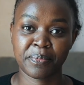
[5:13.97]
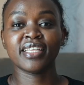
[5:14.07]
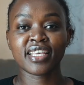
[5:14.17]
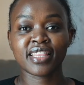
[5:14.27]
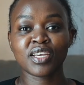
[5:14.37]

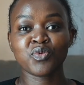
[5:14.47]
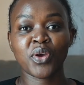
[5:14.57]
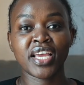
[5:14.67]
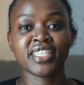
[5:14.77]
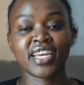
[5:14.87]
And the third
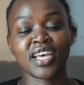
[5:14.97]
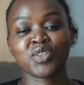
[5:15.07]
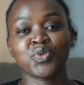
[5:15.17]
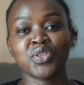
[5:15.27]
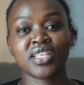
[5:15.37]
way I
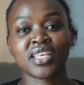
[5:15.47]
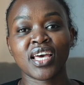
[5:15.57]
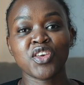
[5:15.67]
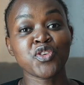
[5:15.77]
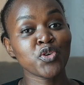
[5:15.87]
interact with
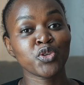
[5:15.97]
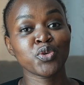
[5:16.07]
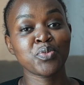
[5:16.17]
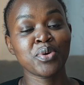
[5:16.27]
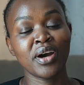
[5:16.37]

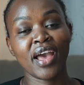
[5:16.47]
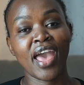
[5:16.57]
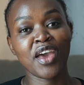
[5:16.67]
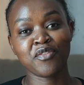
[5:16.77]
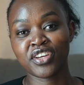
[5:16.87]
YouTube
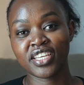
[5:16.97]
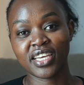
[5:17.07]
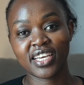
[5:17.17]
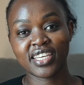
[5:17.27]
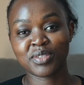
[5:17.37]
every
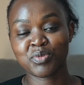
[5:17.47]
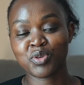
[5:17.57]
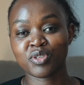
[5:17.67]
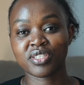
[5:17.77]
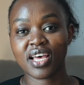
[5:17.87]
day is
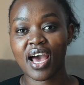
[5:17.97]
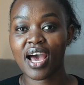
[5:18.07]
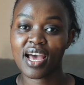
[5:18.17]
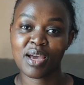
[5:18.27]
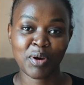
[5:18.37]
because
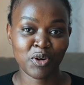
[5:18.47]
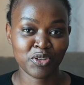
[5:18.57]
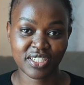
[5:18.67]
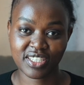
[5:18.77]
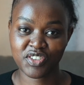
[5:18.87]
I am a
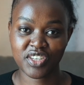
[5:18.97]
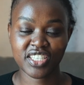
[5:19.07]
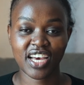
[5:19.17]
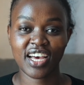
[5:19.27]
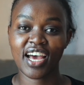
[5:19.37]
content
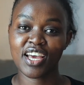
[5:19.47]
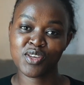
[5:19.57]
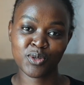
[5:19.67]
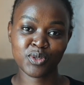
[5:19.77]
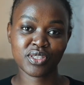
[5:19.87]
creator. I
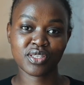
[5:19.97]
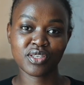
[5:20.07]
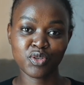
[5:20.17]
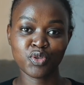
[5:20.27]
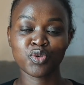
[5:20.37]
use
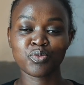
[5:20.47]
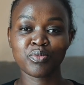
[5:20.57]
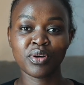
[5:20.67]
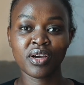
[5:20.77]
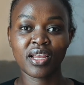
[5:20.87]
YouTube
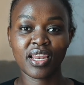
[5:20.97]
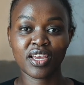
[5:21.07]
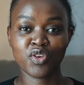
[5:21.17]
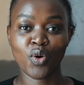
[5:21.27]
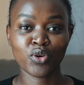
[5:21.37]

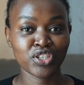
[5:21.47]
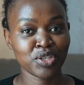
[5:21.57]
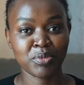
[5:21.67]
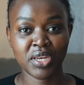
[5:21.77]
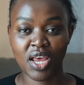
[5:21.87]
like you're
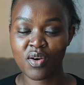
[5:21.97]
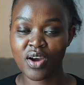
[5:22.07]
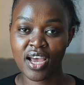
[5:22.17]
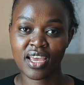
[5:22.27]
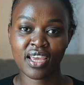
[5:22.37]
watching me now.
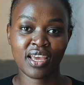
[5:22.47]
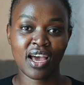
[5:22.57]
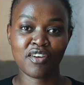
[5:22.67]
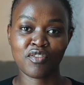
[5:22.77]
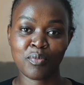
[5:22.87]
I
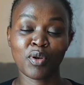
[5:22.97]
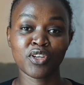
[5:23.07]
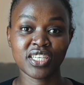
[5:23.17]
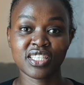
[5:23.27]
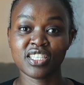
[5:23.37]
have
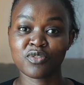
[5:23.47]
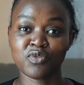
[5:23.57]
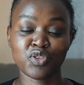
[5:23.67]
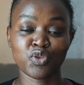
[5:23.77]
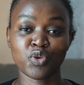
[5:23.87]
uploaded this
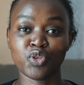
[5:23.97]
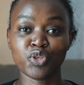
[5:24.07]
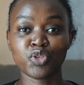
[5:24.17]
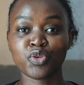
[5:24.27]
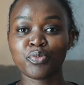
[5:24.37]
video on
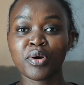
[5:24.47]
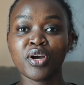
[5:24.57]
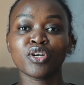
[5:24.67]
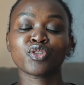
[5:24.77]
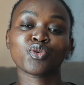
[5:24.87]
YouTube,
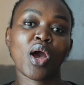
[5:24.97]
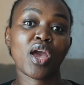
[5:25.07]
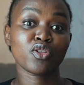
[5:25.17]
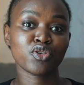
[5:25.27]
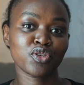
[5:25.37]
so
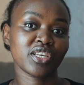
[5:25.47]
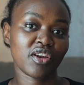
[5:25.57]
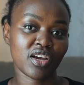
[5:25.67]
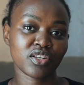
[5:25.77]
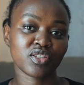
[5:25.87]
I also
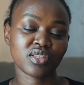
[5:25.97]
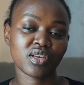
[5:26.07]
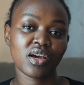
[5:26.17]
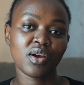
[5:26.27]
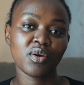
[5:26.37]
interact
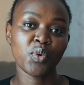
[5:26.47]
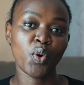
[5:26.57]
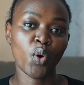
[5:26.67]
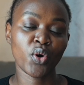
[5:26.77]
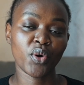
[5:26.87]

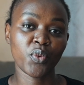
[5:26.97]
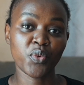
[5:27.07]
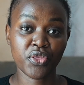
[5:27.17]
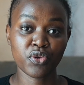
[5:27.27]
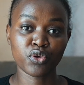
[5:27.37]

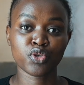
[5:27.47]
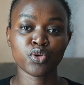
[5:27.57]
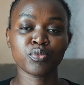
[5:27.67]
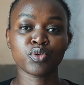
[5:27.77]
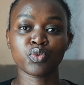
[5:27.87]
with
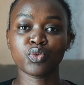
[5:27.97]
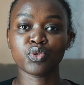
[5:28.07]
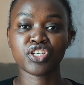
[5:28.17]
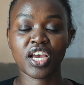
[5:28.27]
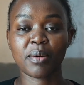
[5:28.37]
YouTube to
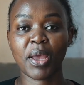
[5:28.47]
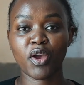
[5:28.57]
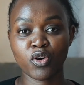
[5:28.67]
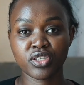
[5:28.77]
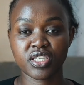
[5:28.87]
check my
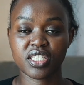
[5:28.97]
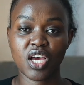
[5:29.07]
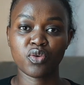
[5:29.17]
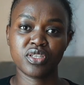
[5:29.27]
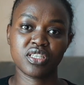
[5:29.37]
content,
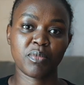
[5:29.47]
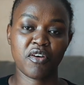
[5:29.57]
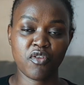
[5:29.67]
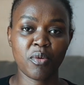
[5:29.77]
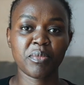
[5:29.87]
how it is
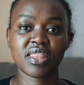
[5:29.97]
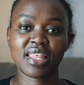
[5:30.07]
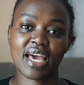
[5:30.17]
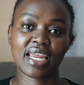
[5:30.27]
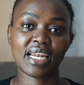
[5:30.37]
performing,
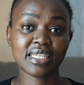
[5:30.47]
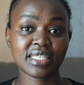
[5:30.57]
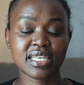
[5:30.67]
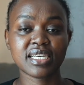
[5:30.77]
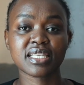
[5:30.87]
the
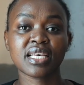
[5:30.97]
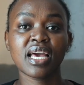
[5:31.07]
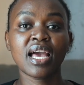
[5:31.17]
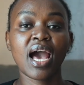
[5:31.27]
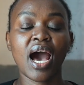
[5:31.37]
analytics,
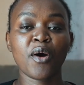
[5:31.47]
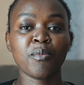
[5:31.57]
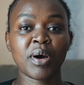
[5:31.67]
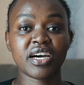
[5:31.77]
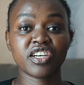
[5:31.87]
how
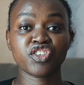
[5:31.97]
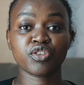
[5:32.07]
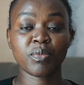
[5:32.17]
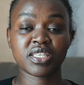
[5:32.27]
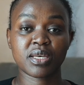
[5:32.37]
much
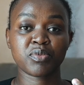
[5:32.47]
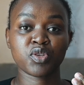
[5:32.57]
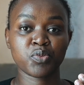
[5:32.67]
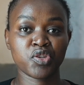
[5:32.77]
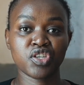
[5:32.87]
my
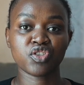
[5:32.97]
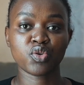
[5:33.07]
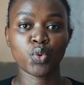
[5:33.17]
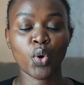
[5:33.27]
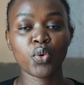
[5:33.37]
subscription is
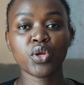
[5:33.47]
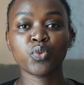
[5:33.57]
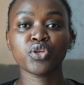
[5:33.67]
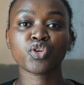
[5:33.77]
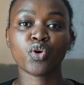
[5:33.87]
growing,
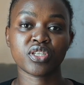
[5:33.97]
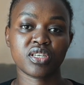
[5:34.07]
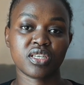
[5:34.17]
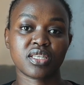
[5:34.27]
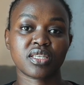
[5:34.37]
which
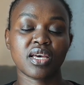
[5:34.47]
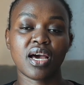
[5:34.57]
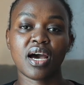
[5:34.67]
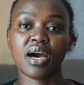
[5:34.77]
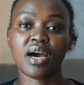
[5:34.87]
content
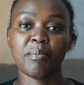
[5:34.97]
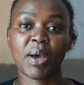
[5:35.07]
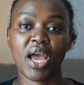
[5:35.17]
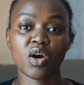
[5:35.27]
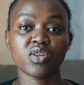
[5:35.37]

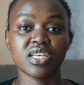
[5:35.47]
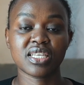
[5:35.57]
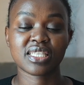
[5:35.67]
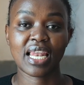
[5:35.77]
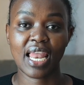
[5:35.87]
my
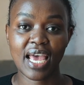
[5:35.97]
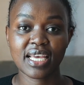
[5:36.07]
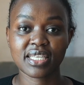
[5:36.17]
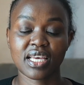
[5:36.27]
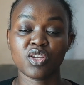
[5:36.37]
audience
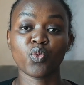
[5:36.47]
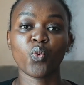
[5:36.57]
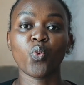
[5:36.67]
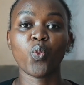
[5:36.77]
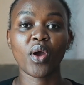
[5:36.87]
likes,
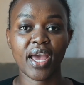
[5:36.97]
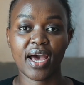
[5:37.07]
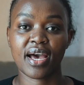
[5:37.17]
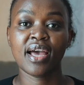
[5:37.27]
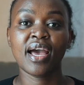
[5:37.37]
and
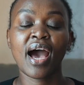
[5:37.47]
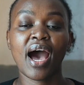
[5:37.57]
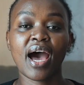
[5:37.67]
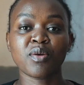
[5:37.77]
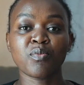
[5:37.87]
where
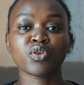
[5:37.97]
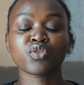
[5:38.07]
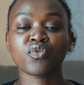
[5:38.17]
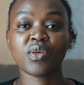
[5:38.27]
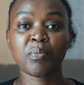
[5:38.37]
are most
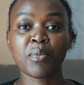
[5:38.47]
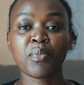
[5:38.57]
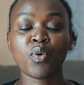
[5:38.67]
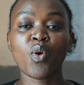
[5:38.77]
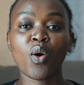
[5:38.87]
of the
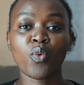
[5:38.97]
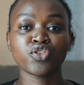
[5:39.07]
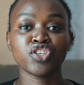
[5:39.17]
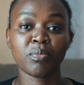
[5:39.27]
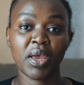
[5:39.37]
people who are
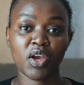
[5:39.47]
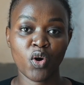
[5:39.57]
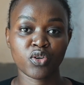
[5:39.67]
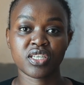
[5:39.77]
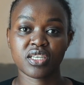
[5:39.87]
watching my
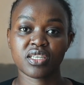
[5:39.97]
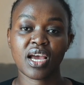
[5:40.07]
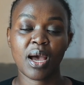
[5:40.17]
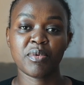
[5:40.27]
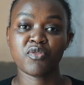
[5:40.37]
content
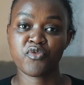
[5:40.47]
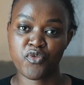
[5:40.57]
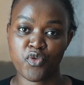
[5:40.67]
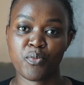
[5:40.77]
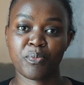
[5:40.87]
coming
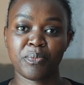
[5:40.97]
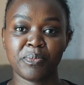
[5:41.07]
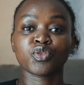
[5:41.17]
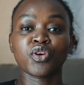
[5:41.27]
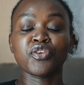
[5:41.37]
from.
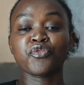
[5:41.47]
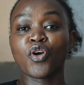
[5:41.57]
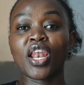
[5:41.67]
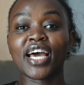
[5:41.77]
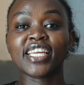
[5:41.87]
So if you
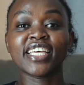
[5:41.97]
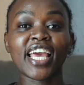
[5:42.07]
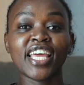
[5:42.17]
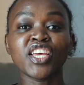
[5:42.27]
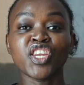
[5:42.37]
are learning
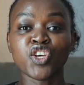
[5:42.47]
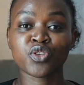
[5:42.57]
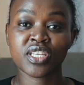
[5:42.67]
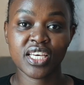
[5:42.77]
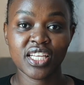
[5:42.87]
any new
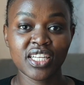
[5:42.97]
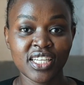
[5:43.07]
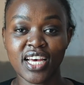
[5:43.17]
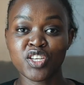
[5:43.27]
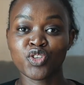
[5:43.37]
skill
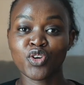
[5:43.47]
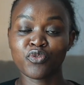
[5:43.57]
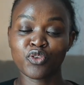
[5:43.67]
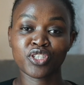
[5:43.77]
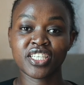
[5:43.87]
and you have
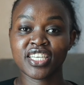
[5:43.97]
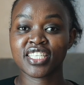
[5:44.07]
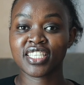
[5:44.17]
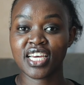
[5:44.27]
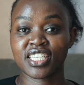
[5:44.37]
not yet
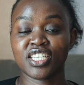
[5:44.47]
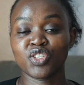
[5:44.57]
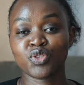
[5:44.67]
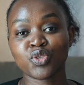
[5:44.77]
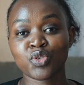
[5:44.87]
started
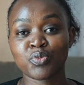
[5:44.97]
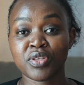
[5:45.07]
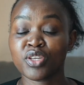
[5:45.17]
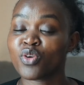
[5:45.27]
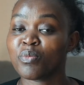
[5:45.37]
YouTube,
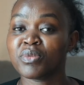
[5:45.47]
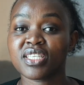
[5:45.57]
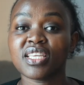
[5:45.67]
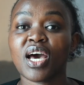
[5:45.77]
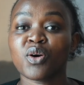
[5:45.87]
then you are
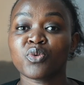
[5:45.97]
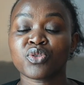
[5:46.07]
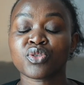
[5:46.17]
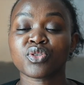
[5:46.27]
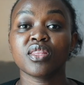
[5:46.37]
missing
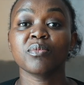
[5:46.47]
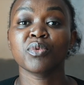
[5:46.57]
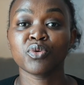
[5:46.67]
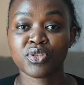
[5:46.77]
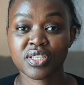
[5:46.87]
out the
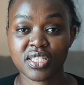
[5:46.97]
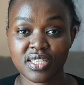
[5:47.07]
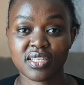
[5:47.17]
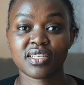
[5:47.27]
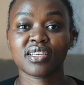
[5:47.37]
most.